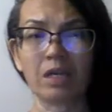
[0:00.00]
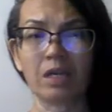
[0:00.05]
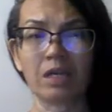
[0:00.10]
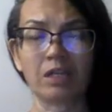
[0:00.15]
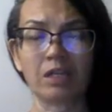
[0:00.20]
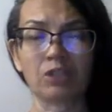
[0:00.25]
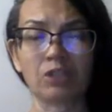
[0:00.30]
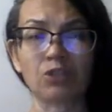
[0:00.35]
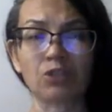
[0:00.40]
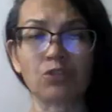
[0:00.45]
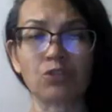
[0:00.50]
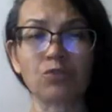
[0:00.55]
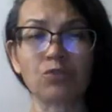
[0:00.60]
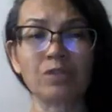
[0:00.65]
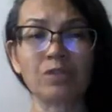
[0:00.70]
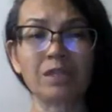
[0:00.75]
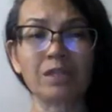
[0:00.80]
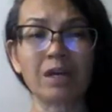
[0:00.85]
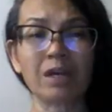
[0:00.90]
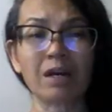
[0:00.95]
Is
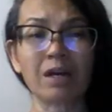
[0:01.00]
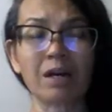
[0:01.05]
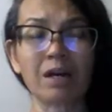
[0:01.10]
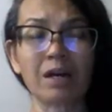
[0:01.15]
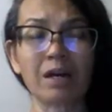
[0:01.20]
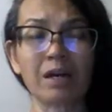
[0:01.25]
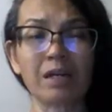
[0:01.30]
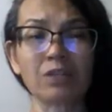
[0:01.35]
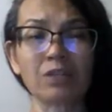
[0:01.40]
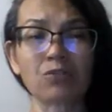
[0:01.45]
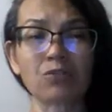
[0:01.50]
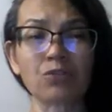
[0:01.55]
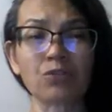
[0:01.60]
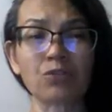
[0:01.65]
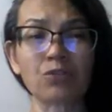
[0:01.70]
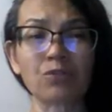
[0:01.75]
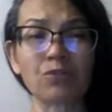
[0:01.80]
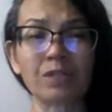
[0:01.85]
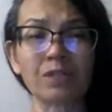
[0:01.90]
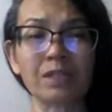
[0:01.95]
Udi's or
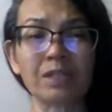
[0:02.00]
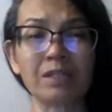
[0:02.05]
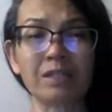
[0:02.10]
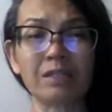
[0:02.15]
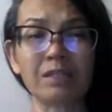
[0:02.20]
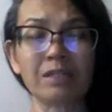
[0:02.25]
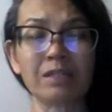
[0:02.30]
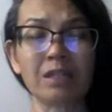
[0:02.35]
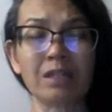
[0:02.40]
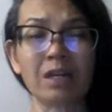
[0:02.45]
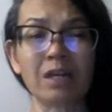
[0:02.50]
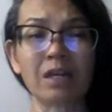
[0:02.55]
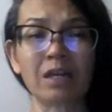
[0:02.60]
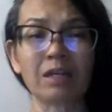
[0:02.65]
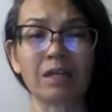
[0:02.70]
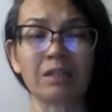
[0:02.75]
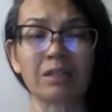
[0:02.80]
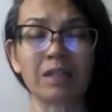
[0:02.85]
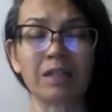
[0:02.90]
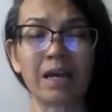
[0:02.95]
Udi's
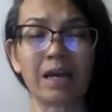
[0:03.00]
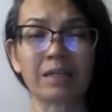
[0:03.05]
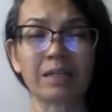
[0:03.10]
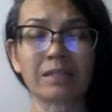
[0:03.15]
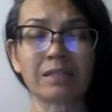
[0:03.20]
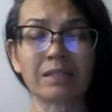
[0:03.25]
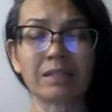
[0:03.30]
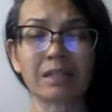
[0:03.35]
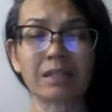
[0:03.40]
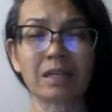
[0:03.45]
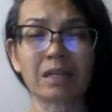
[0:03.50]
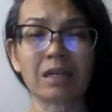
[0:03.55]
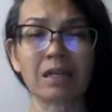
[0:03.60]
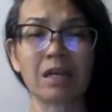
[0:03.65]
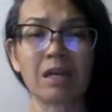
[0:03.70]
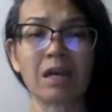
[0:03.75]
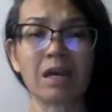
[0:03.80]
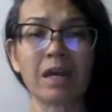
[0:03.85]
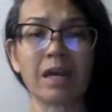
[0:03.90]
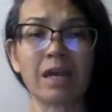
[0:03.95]
classic
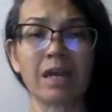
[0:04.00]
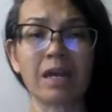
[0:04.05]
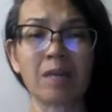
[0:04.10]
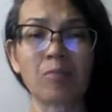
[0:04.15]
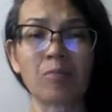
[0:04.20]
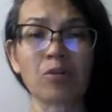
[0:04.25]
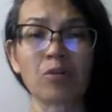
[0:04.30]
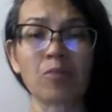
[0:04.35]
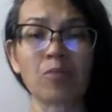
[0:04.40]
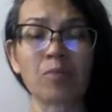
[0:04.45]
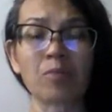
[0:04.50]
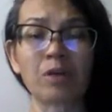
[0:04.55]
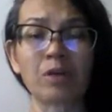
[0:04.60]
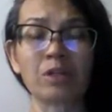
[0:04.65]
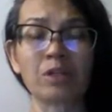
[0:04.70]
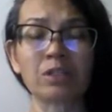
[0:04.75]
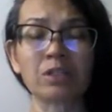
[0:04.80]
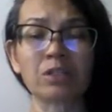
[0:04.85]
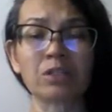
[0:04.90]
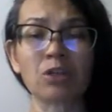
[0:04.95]
hamburger
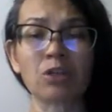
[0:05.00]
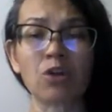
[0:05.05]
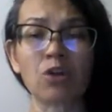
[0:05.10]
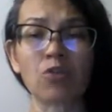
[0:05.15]
buns